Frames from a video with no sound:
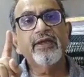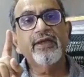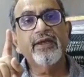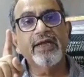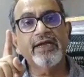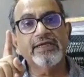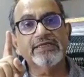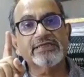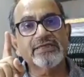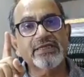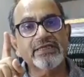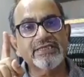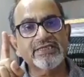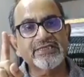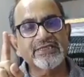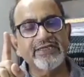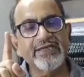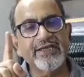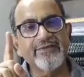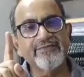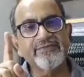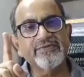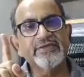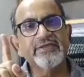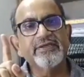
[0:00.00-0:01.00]
at such
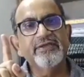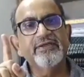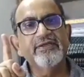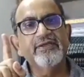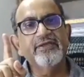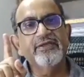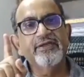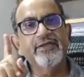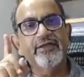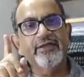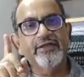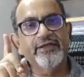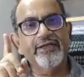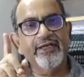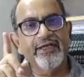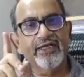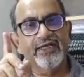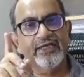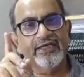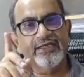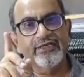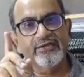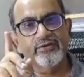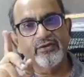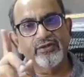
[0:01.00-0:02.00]
times,
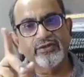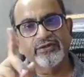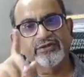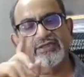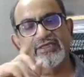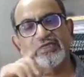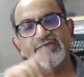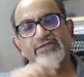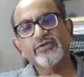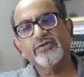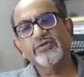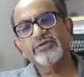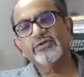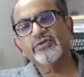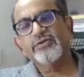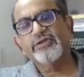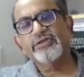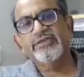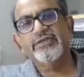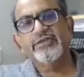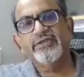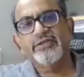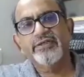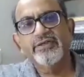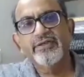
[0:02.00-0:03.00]
rarely urethra is also
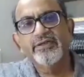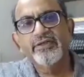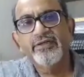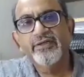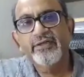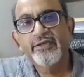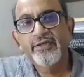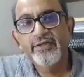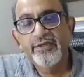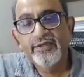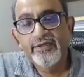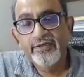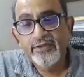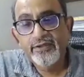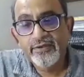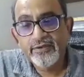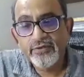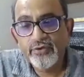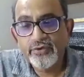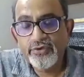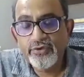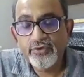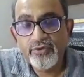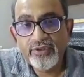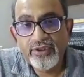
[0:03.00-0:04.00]
injured.
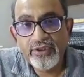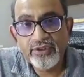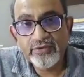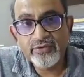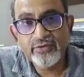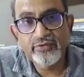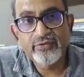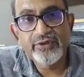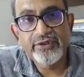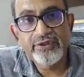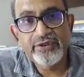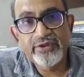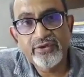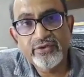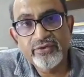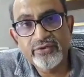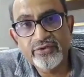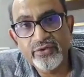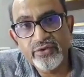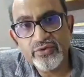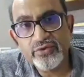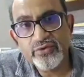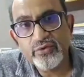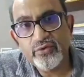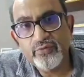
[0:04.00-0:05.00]
So you need to do a
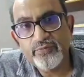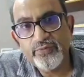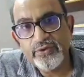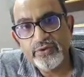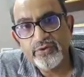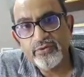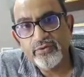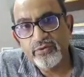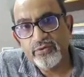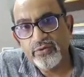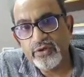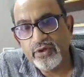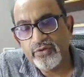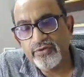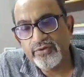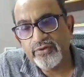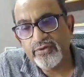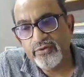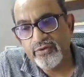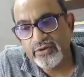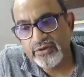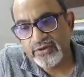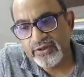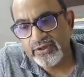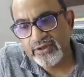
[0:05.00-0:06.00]
urethroscopy to rule out
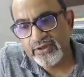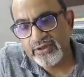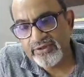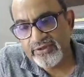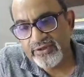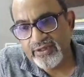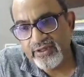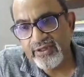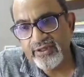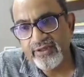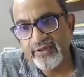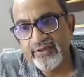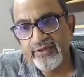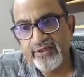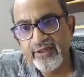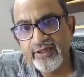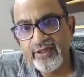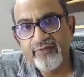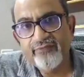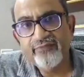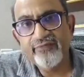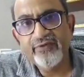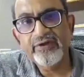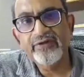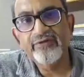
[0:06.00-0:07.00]
urethral injury.
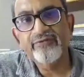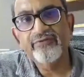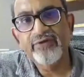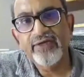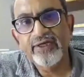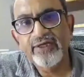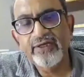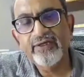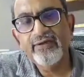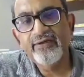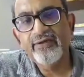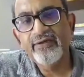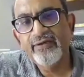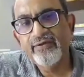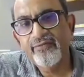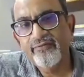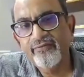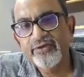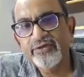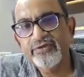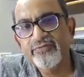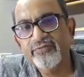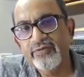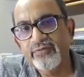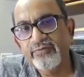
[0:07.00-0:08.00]
If it is one
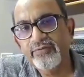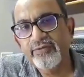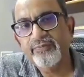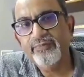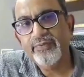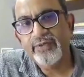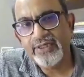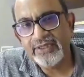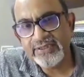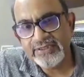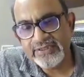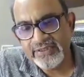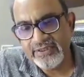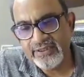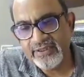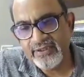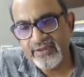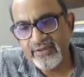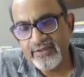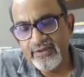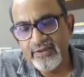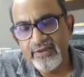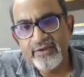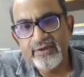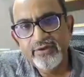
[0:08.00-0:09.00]
which will be partial,
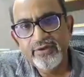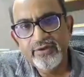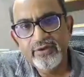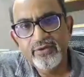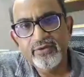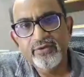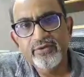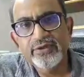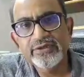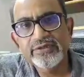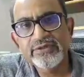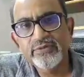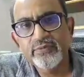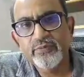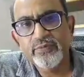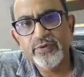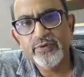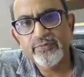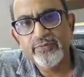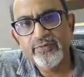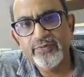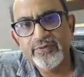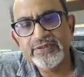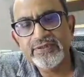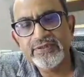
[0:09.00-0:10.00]
you do a
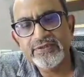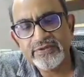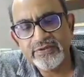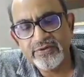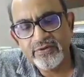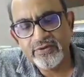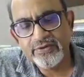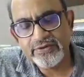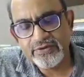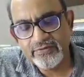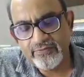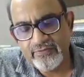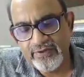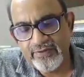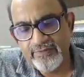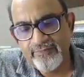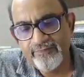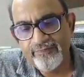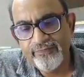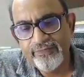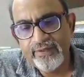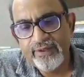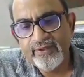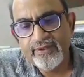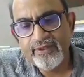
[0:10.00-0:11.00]
suprapubic cystostomy.
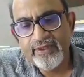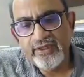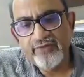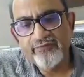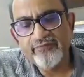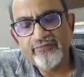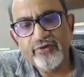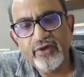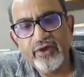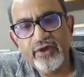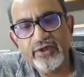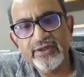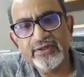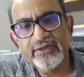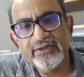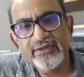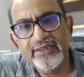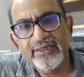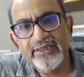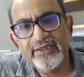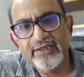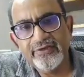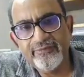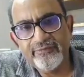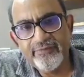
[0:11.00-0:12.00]
If not,
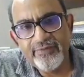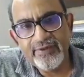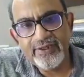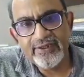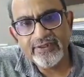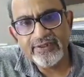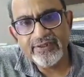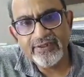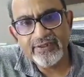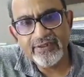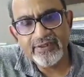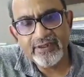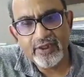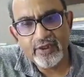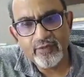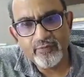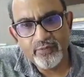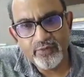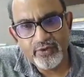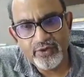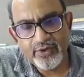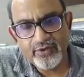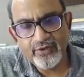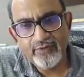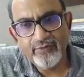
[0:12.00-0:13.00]
then repair the
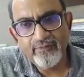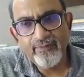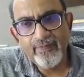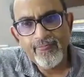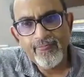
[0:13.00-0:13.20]
corpora.